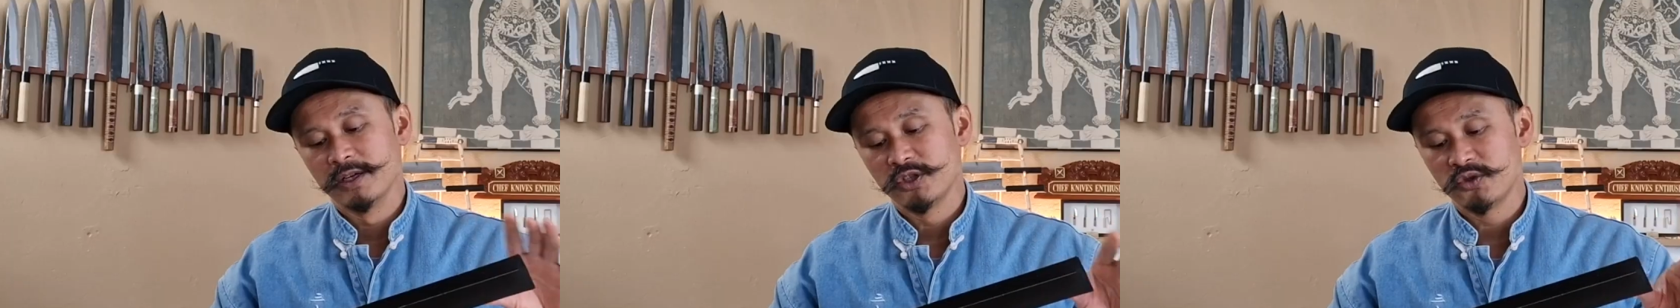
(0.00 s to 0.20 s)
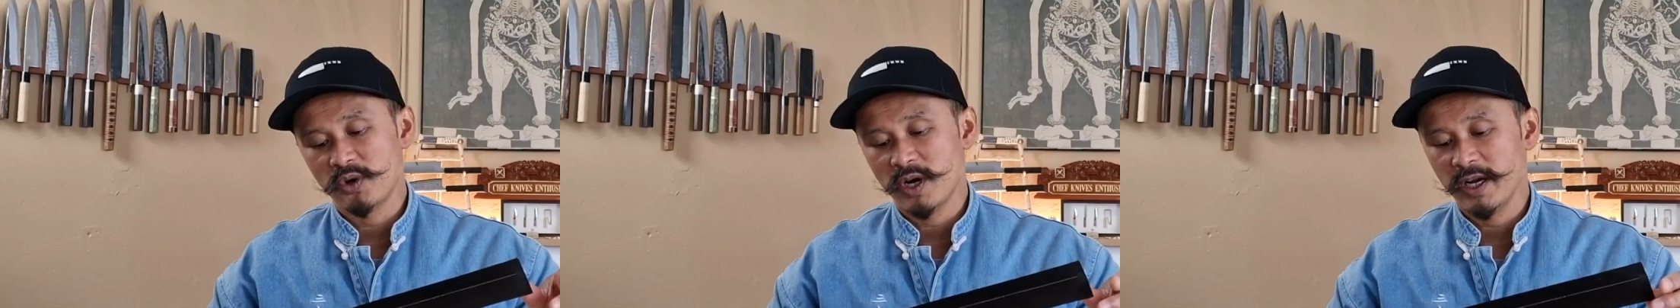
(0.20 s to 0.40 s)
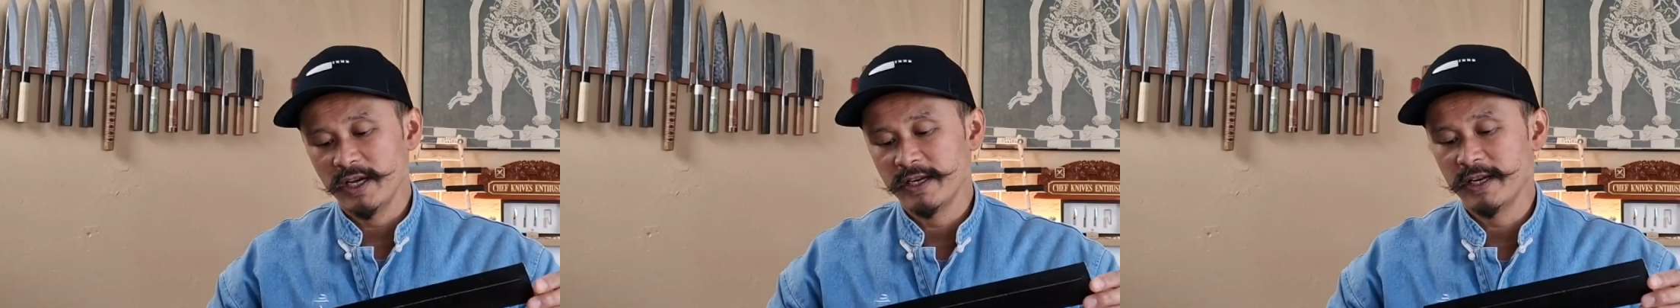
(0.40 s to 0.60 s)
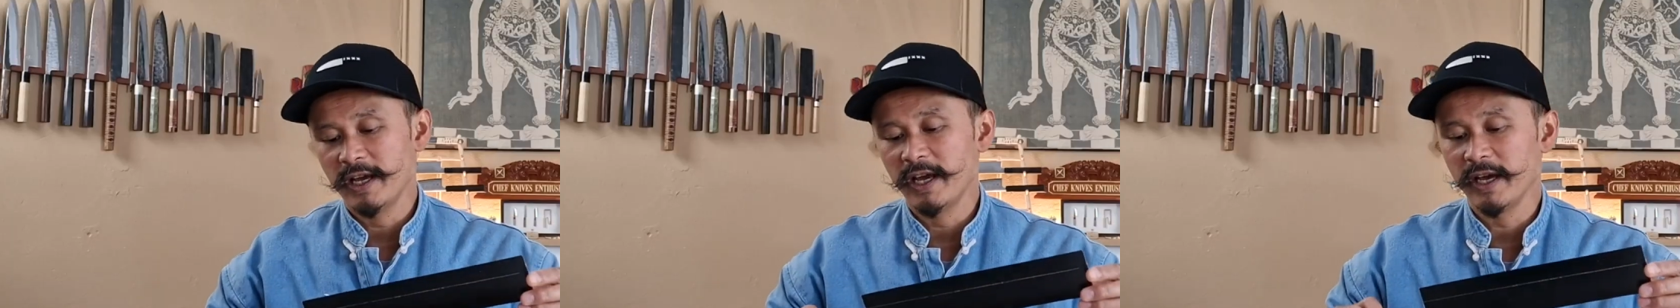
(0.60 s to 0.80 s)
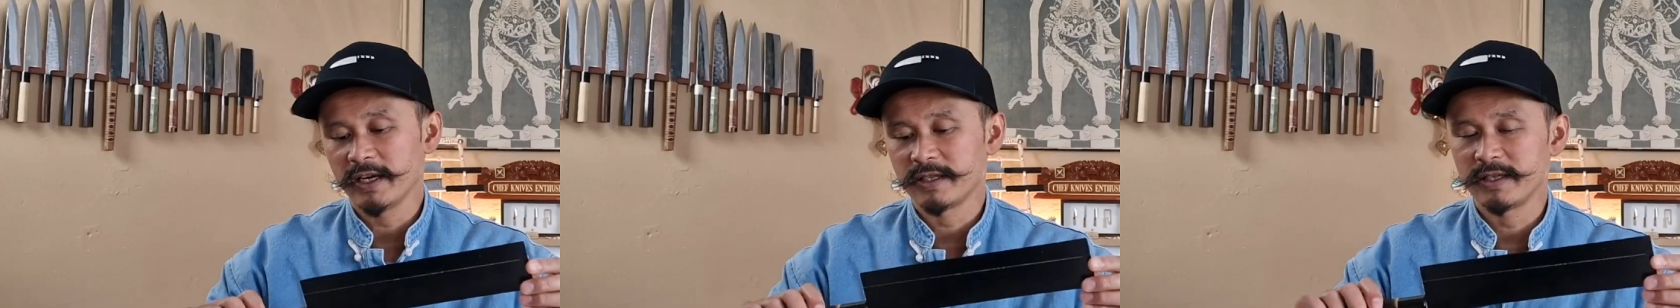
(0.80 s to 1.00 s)
try and
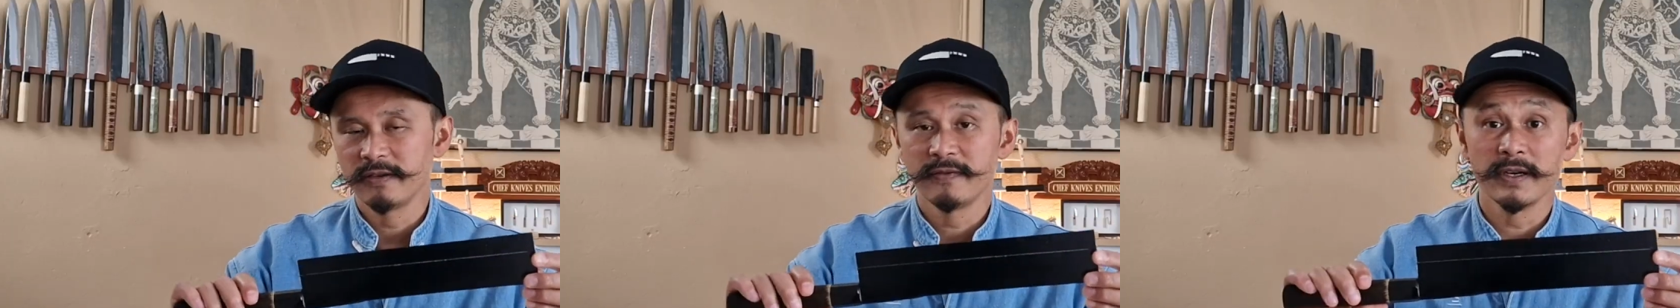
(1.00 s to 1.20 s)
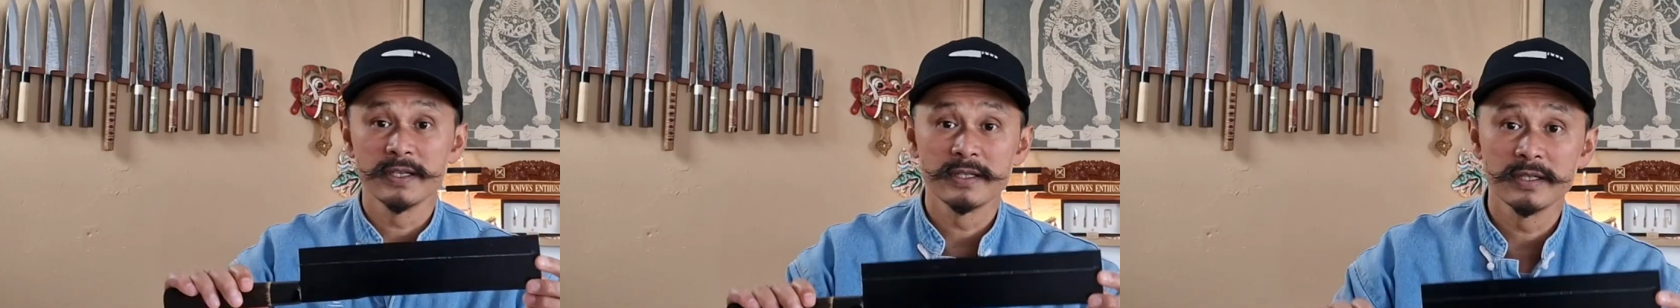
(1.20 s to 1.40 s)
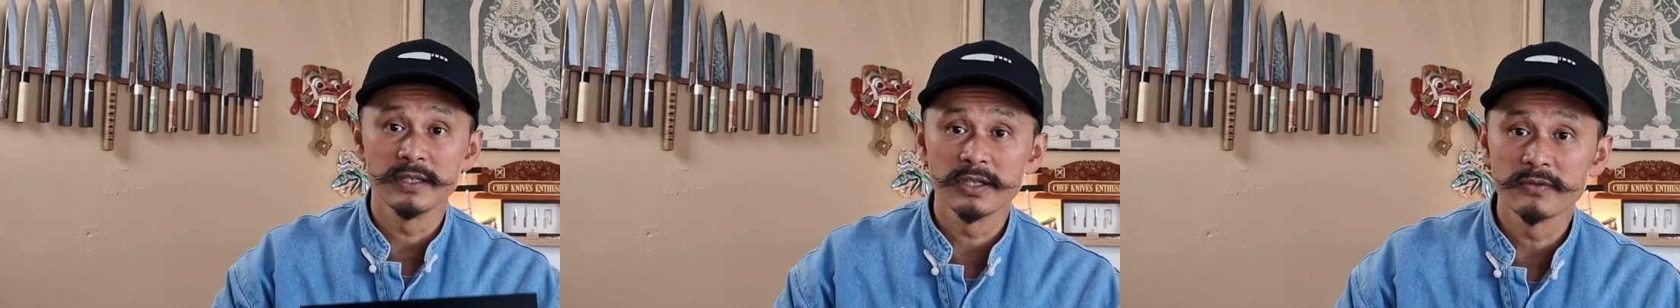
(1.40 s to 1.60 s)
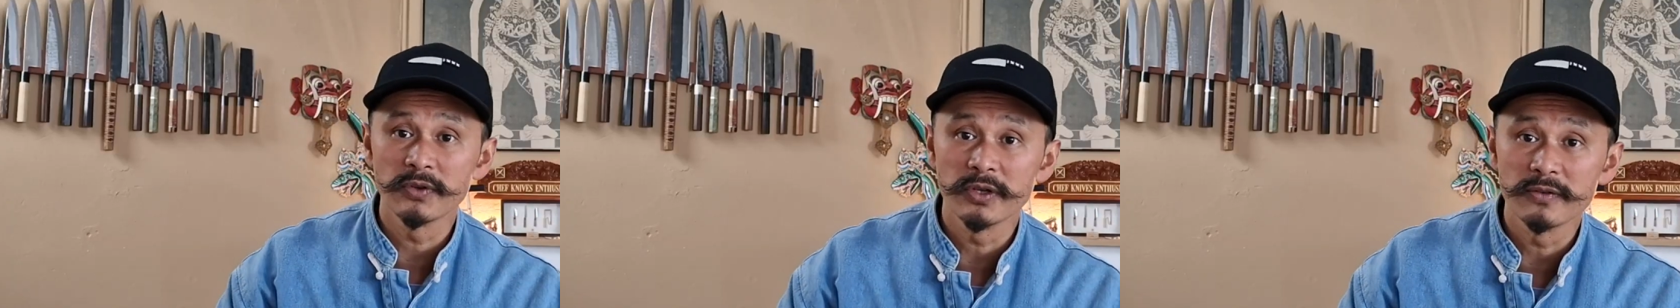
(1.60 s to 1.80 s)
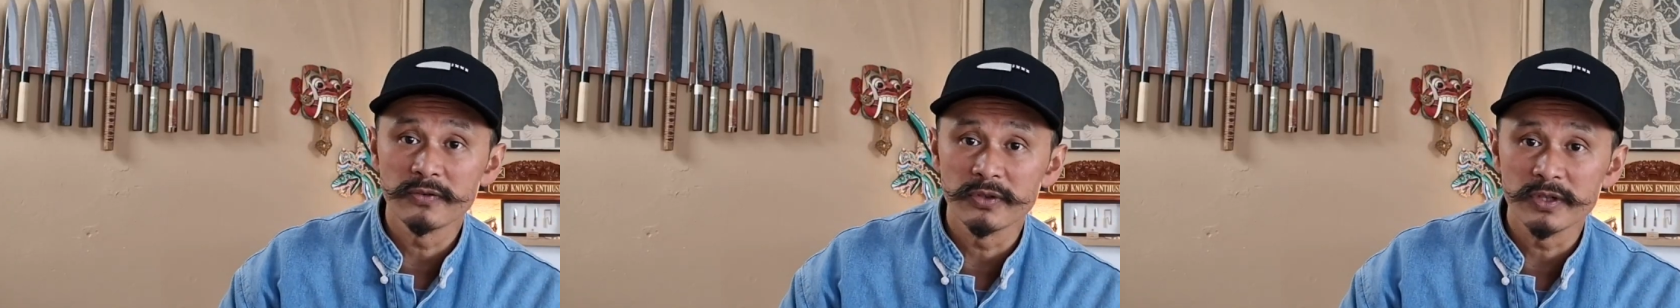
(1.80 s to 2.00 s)
act if I see this for the
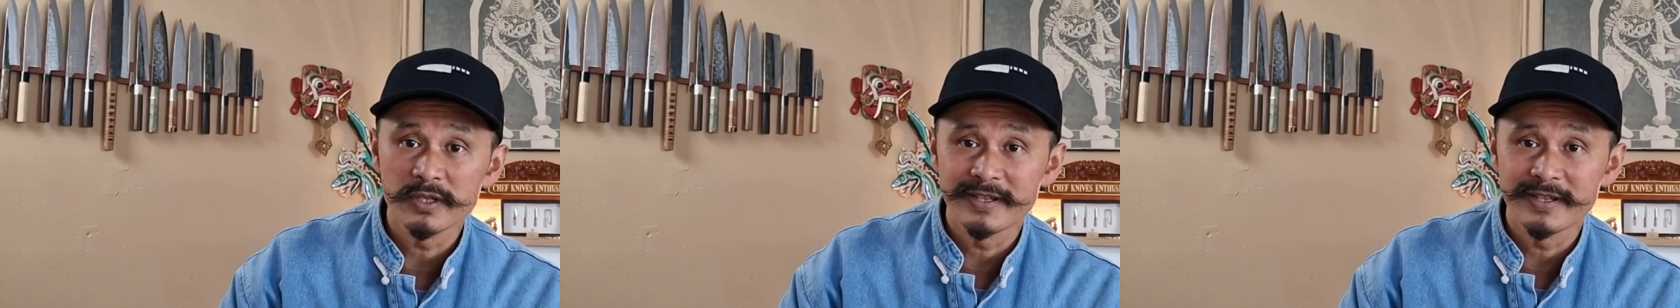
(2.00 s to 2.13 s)
first